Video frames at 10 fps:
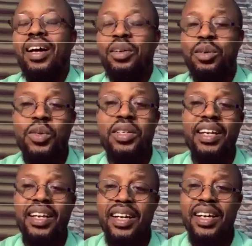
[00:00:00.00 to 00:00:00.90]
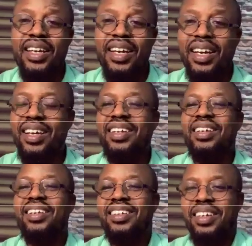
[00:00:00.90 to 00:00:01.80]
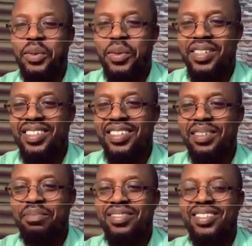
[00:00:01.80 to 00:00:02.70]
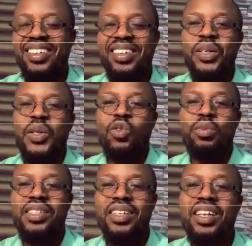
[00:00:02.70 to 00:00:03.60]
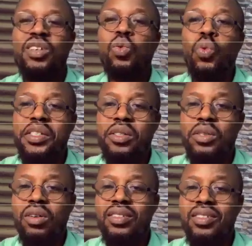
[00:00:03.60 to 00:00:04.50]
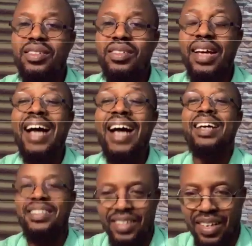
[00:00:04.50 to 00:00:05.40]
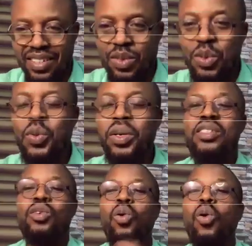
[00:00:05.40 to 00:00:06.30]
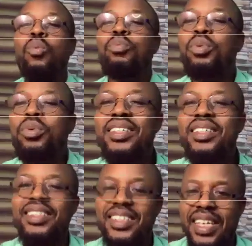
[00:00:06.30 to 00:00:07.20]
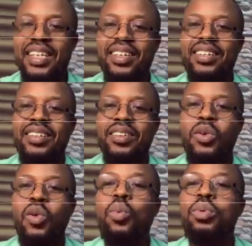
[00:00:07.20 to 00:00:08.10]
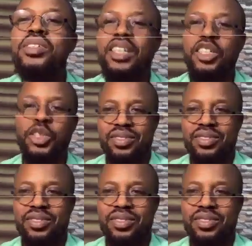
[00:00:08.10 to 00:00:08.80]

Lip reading: and also the Layer K ecosystem. So we'll be taking questions and answers. So today is open day, open session.